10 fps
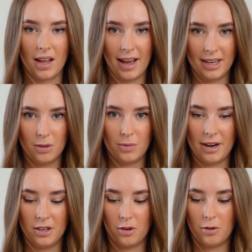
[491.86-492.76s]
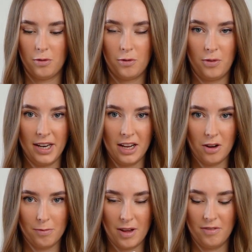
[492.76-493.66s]
I can wear it on 3
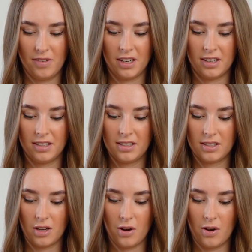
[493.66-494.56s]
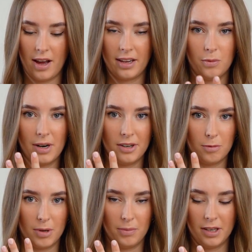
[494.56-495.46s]
of my fingers, so I can wear it
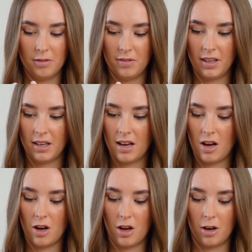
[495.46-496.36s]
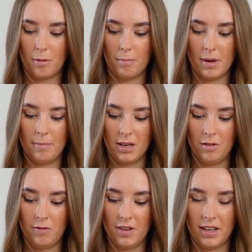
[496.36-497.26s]
on my ring finger, on my
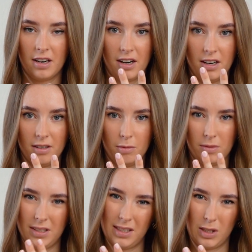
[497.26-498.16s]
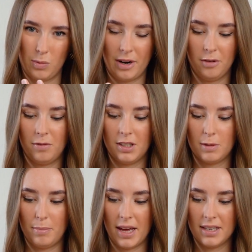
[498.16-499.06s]
middle finger. This is where it
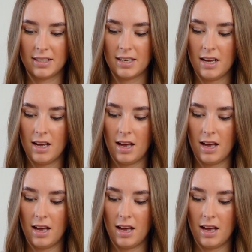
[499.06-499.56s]
fits best.